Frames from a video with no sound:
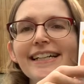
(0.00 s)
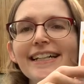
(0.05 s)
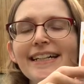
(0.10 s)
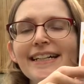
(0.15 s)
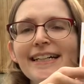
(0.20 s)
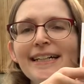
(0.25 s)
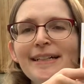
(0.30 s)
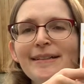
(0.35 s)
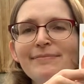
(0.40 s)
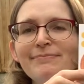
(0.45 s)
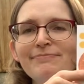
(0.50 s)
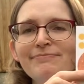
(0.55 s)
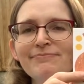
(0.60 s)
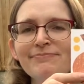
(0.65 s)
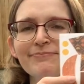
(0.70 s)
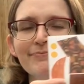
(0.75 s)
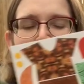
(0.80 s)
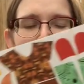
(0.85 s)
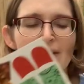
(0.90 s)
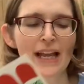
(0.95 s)

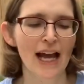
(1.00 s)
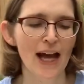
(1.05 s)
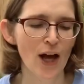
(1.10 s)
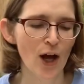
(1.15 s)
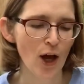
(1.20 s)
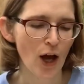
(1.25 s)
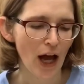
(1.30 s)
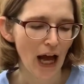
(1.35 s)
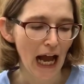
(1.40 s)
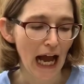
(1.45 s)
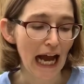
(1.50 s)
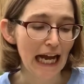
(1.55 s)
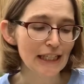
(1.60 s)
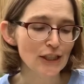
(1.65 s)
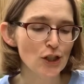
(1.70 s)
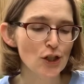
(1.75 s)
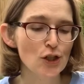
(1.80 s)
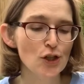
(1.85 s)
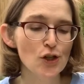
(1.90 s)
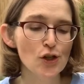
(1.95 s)
I
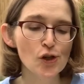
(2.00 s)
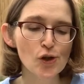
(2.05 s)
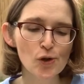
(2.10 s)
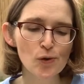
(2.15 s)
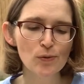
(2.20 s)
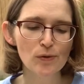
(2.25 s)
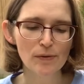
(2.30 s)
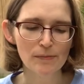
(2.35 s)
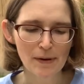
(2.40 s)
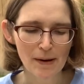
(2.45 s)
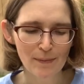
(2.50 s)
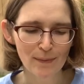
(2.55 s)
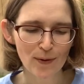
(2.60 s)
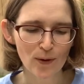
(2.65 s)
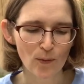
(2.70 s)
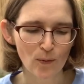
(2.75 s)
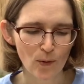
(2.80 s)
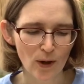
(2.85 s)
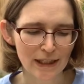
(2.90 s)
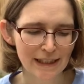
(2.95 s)
do remember
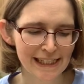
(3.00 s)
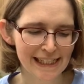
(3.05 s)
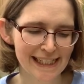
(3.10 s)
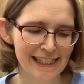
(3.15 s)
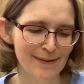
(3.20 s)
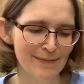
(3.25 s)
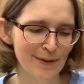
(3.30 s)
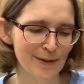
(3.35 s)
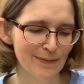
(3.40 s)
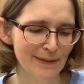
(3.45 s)
one summer